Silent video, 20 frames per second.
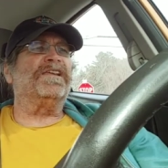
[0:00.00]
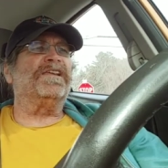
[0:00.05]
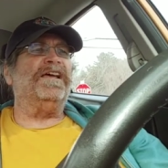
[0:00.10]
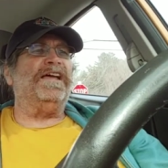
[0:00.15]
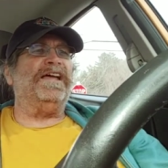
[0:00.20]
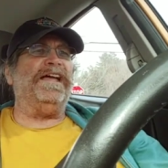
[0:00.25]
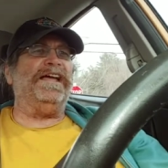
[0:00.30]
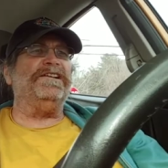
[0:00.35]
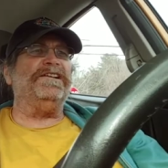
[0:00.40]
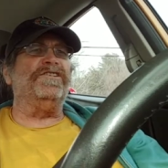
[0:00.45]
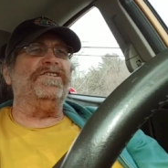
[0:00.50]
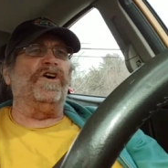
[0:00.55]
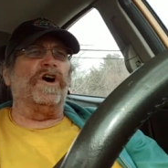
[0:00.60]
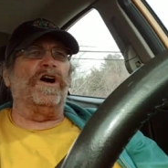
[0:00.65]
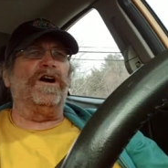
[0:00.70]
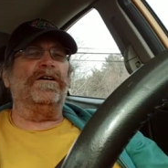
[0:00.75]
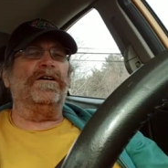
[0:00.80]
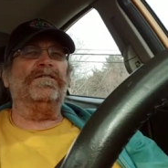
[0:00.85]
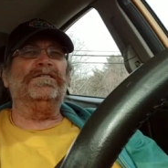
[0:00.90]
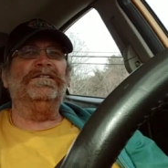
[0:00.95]
in
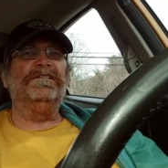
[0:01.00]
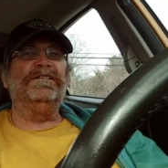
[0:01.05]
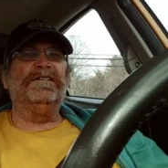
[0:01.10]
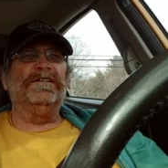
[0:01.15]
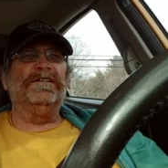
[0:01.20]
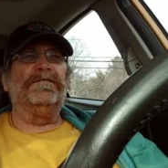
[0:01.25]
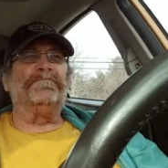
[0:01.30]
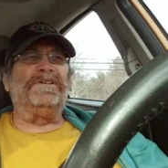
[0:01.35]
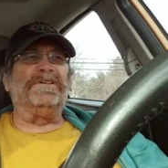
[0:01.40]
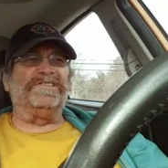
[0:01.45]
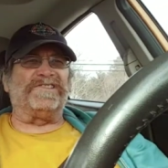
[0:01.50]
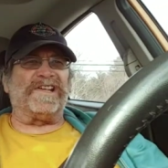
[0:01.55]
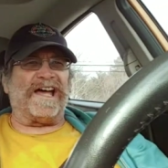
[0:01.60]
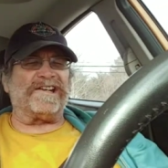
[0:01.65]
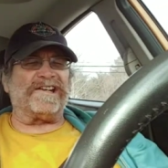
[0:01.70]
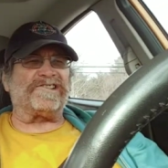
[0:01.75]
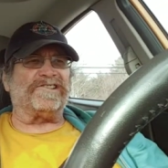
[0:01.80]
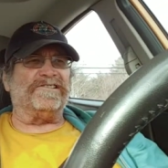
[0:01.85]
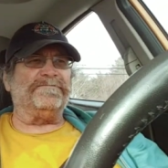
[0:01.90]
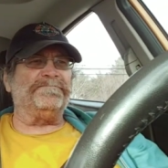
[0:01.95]
your
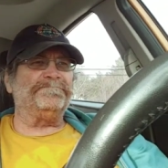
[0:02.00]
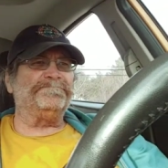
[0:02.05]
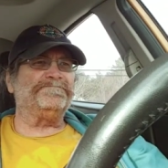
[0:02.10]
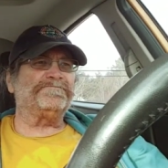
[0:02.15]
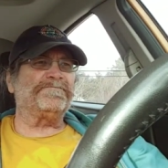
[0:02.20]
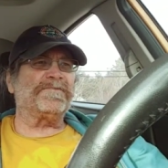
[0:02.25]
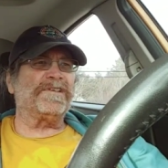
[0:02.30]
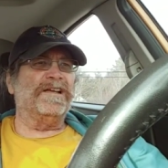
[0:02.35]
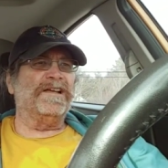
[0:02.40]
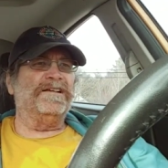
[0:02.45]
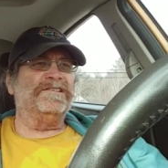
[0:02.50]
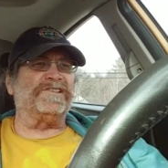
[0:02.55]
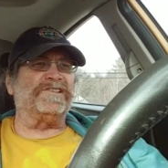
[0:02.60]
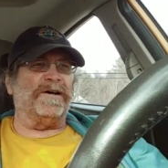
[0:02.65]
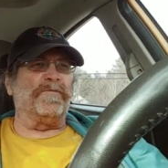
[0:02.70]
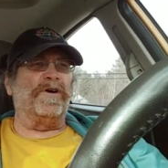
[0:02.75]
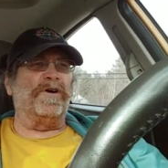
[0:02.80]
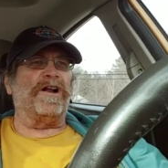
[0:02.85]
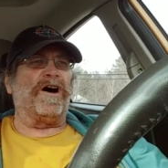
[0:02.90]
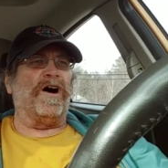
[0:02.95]
possession,
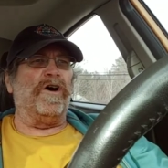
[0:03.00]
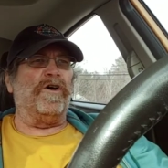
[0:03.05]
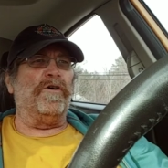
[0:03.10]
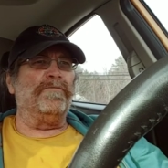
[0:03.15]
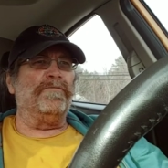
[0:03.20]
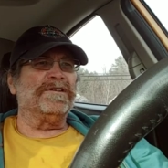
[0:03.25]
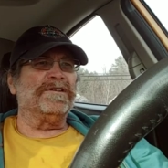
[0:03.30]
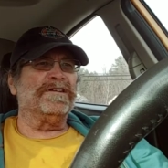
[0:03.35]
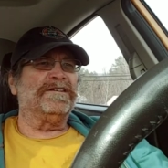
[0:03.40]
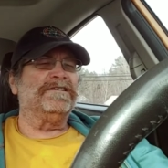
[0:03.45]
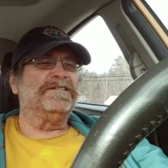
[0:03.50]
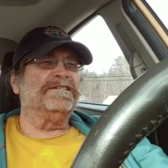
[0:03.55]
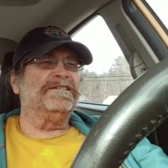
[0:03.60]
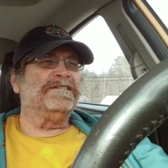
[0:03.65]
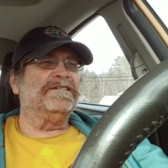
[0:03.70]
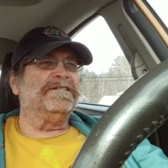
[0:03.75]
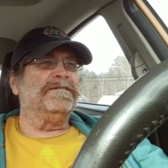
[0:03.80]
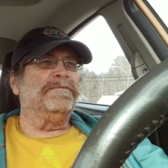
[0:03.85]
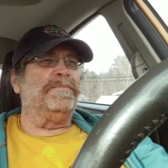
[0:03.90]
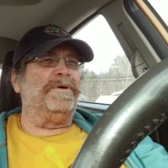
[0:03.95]
somewhere at
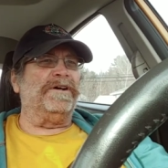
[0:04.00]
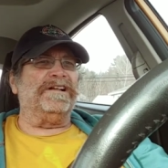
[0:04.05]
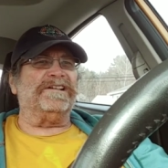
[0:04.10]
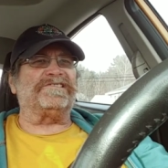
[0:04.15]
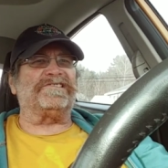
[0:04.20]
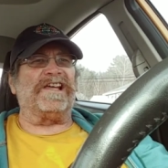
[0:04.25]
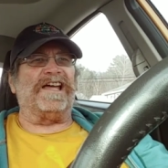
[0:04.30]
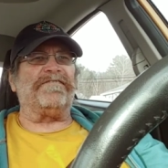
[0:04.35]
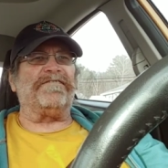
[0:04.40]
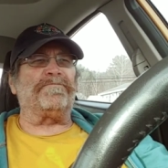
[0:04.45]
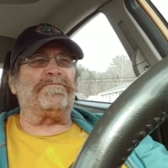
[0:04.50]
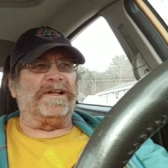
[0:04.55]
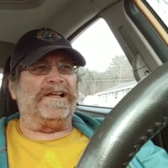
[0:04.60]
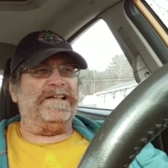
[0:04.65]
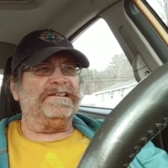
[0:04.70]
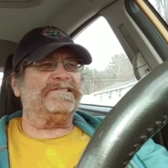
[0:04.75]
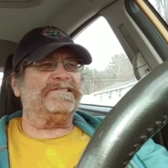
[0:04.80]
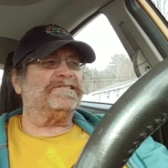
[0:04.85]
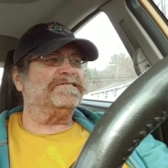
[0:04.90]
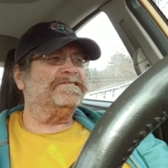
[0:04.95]
home. Put in a safe
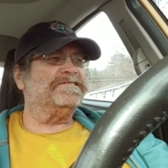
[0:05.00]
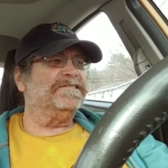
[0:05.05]
place.